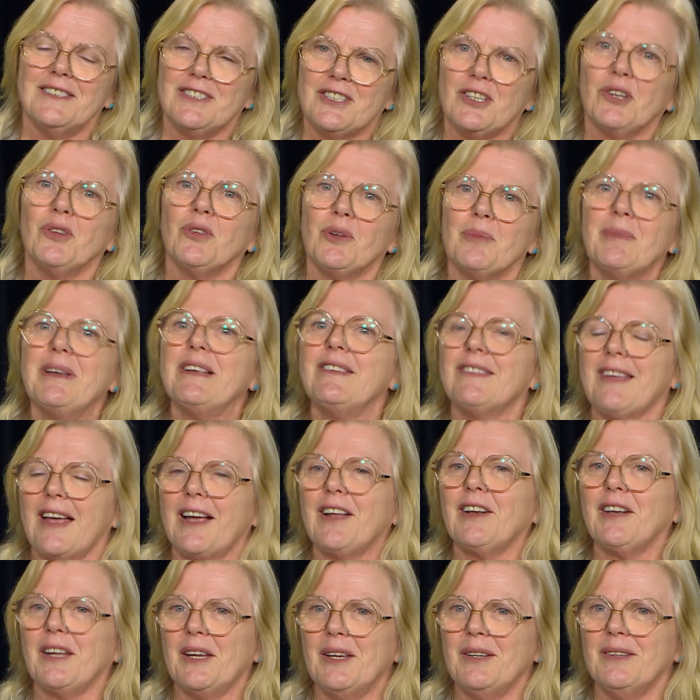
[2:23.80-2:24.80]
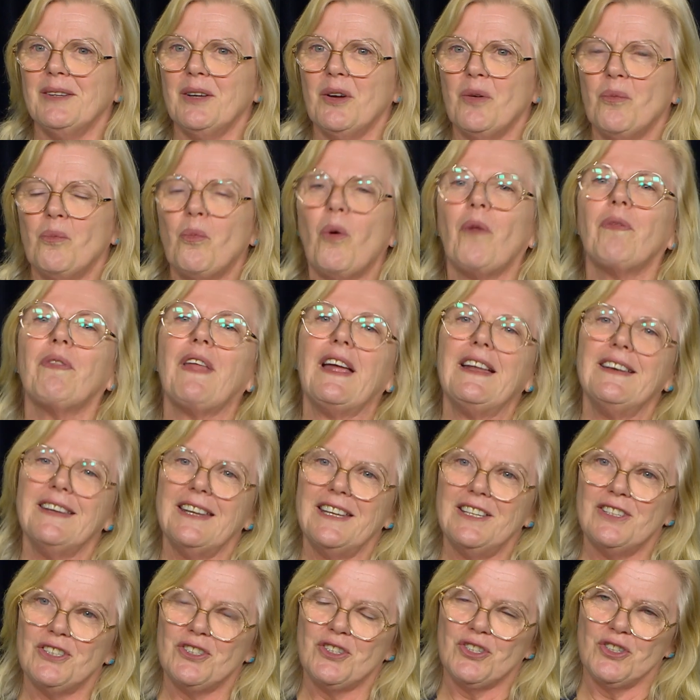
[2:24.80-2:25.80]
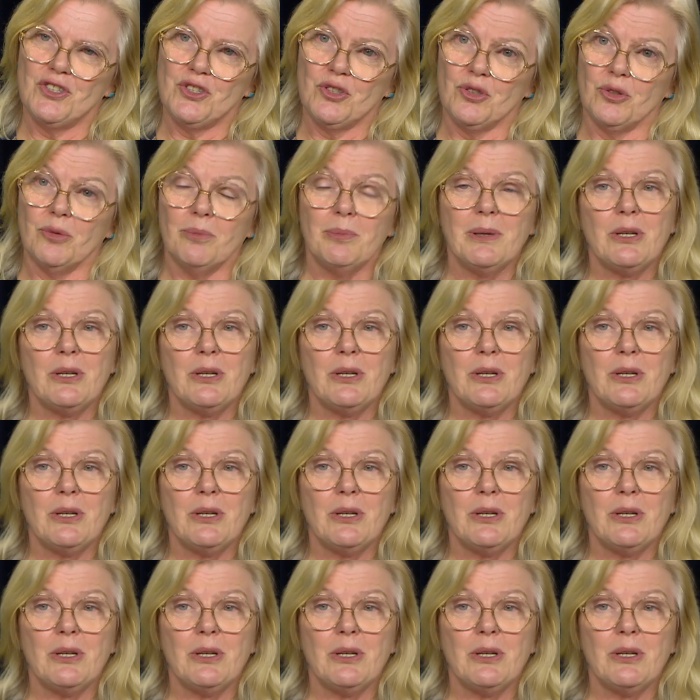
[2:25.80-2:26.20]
tell them exactly what they needed to do,